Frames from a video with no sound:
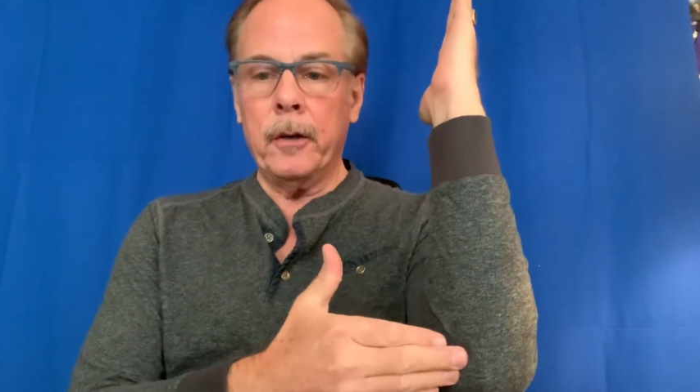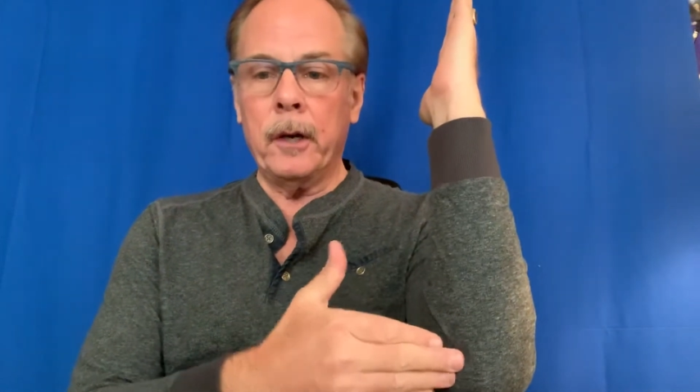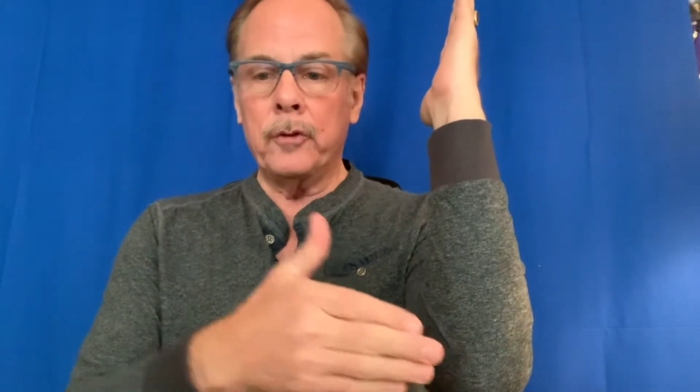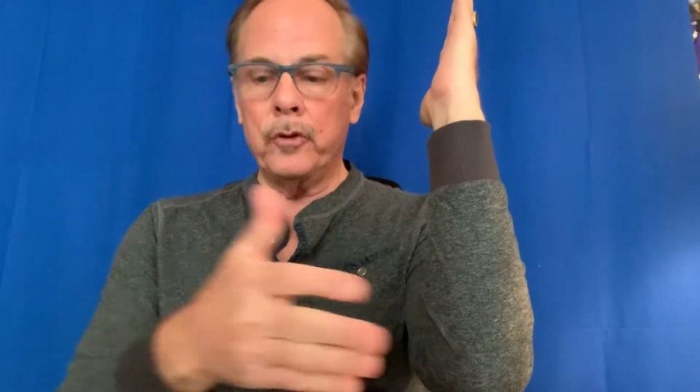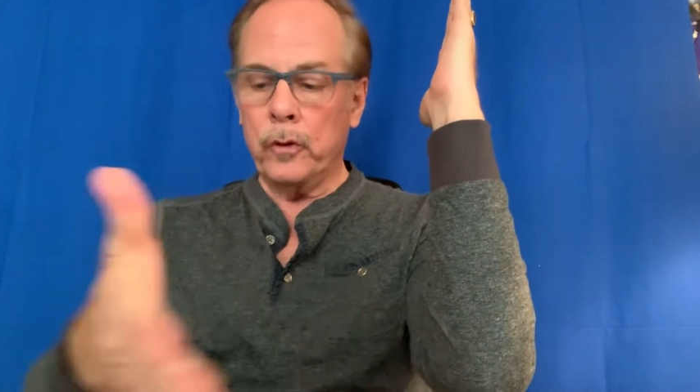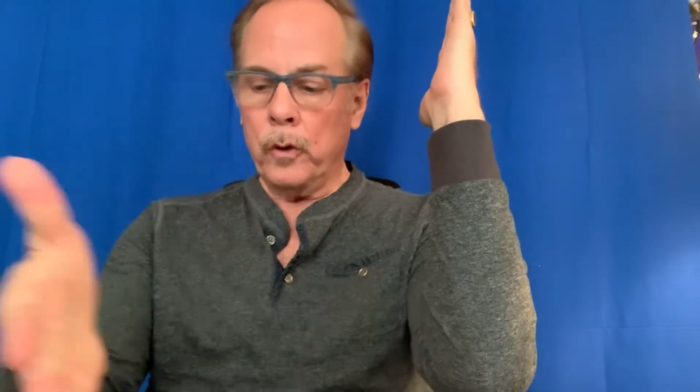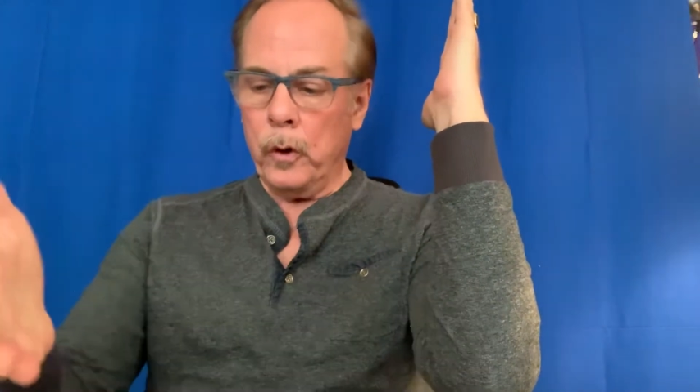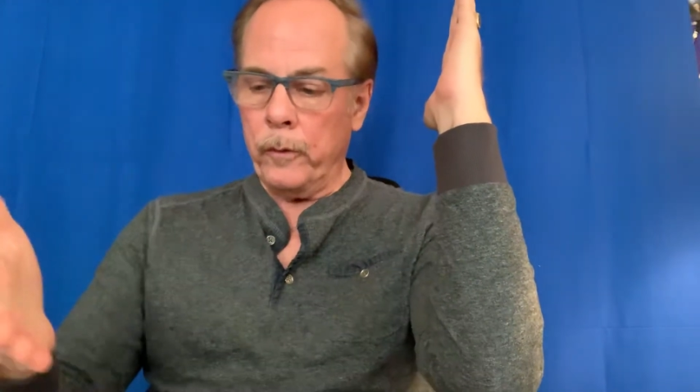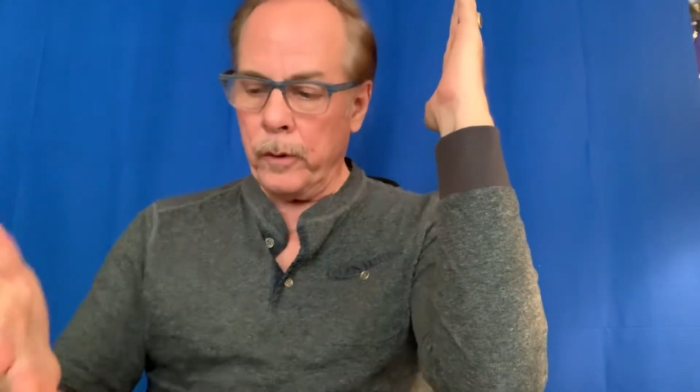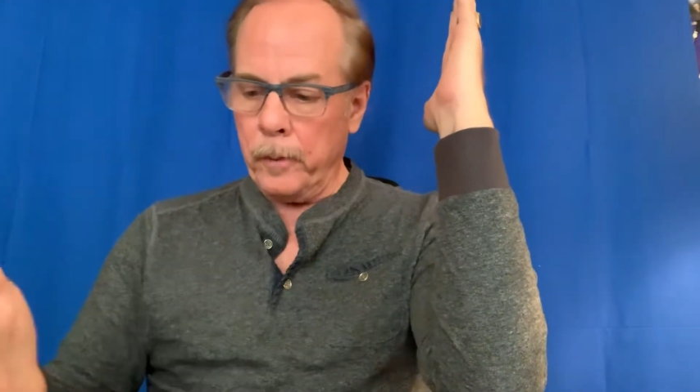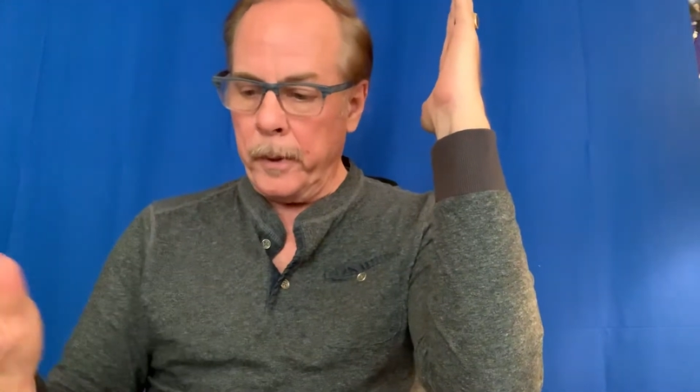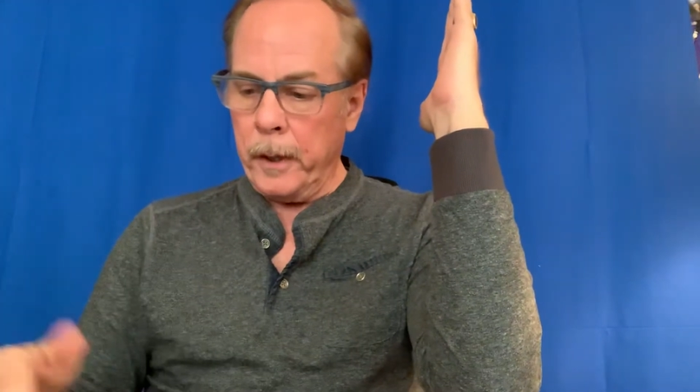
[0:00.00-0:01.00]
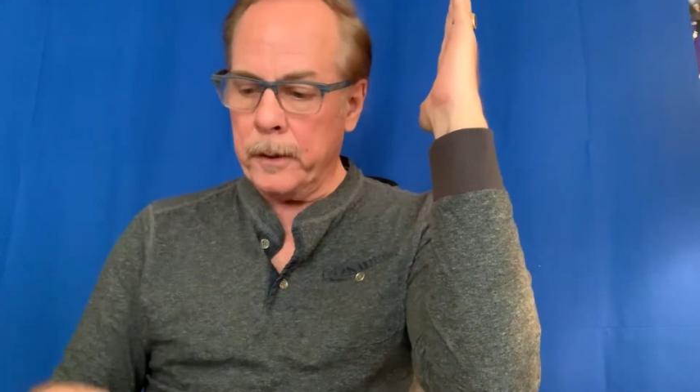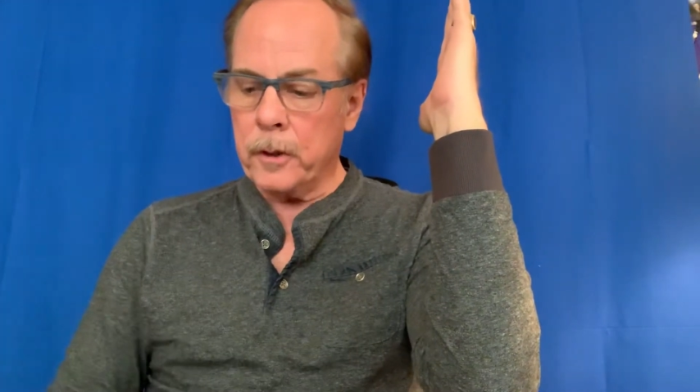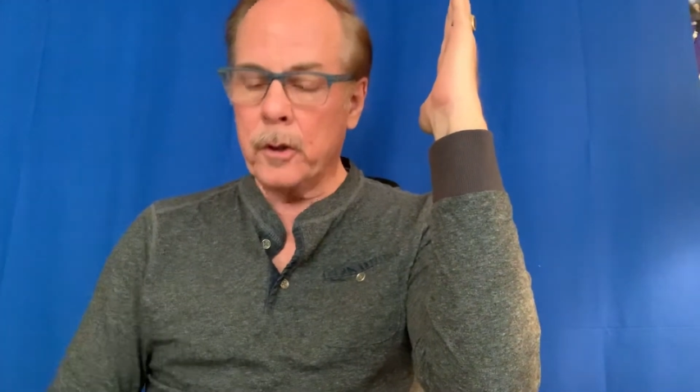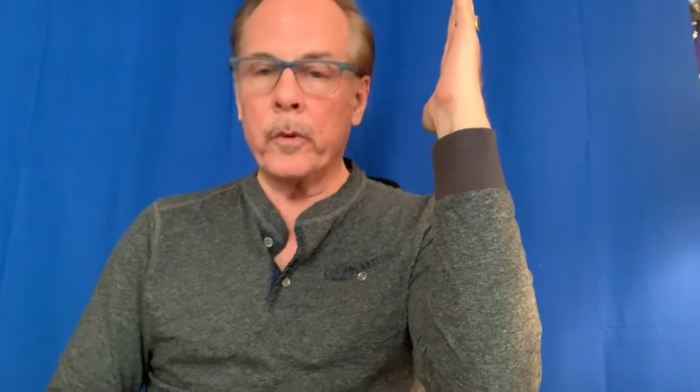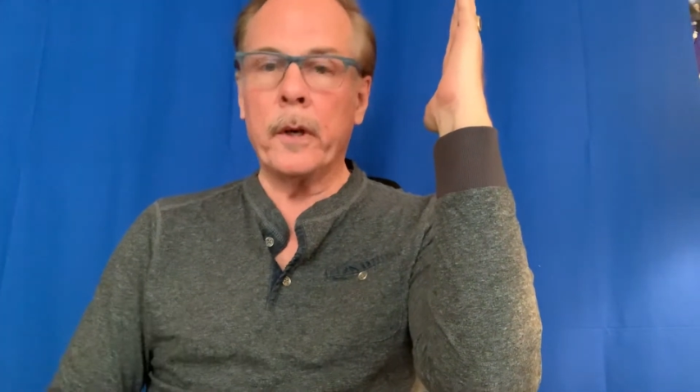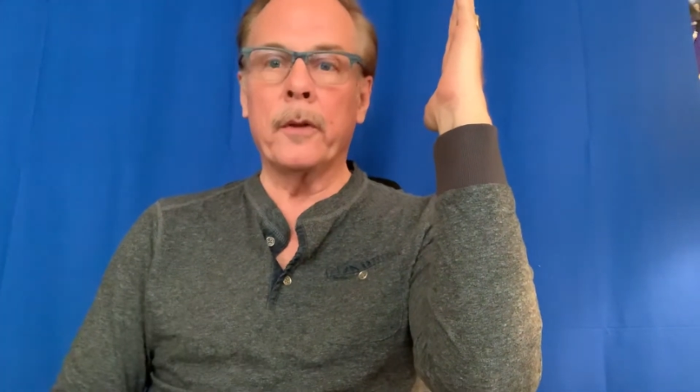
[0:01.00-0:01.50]
And as you go over to page
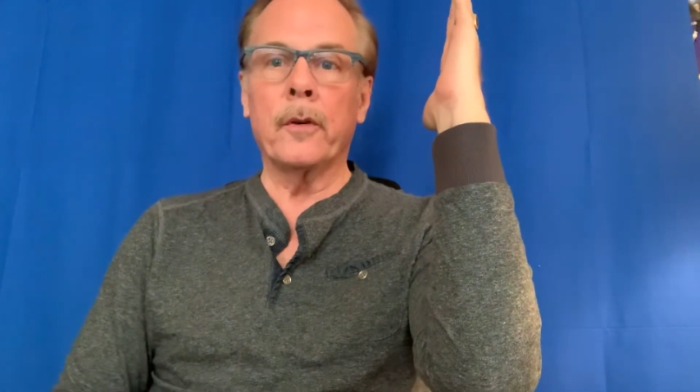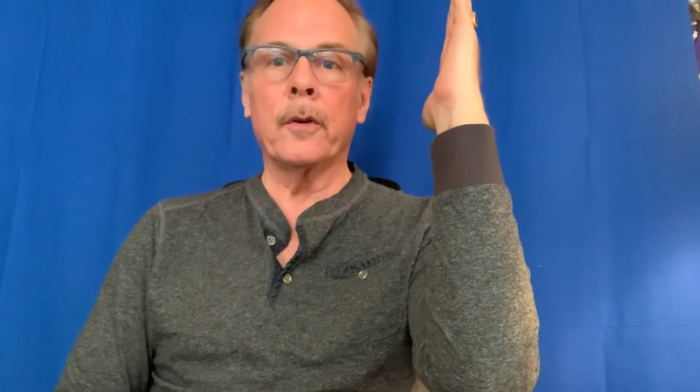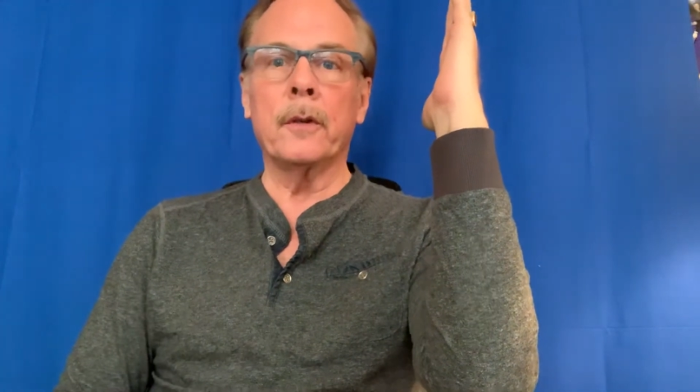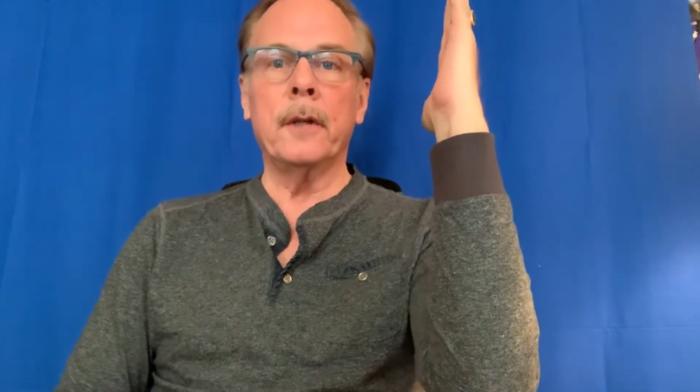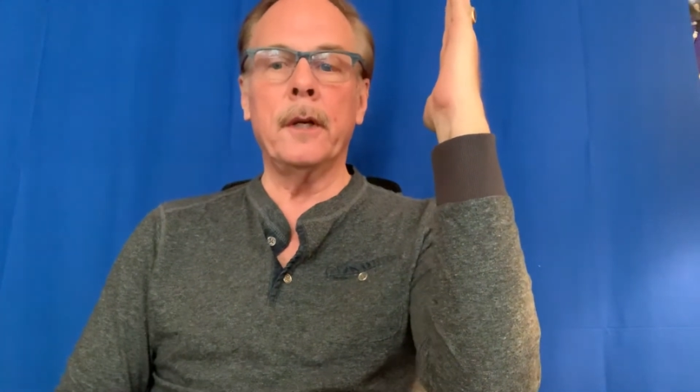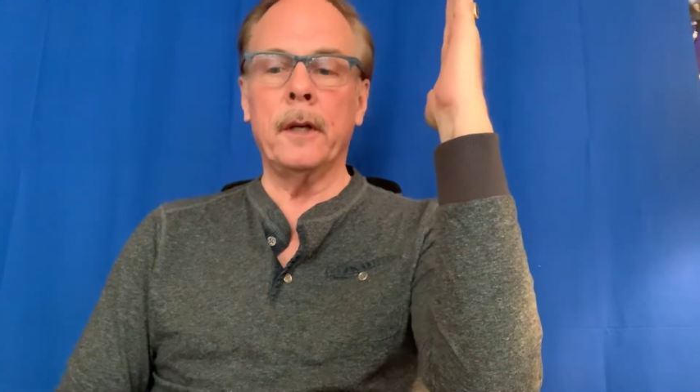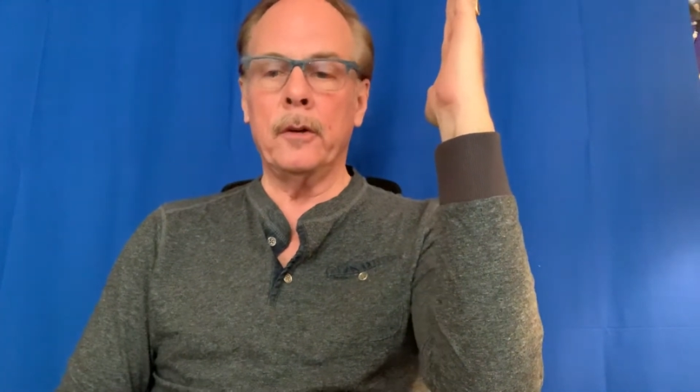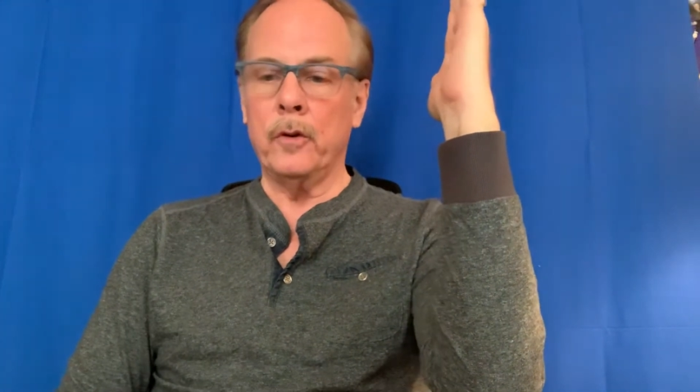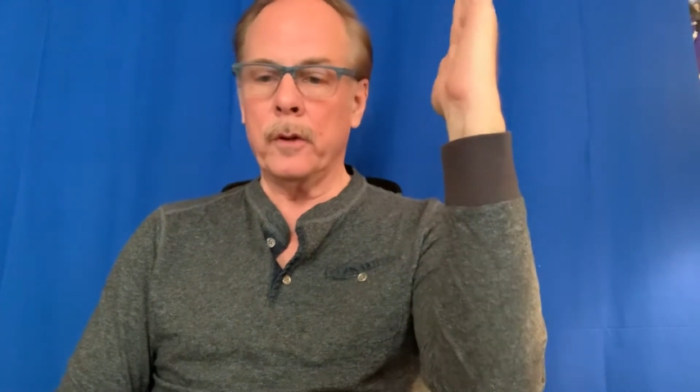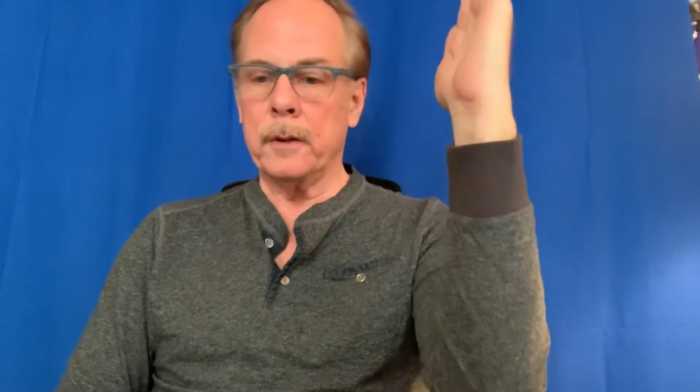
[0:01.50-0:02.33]
313, you can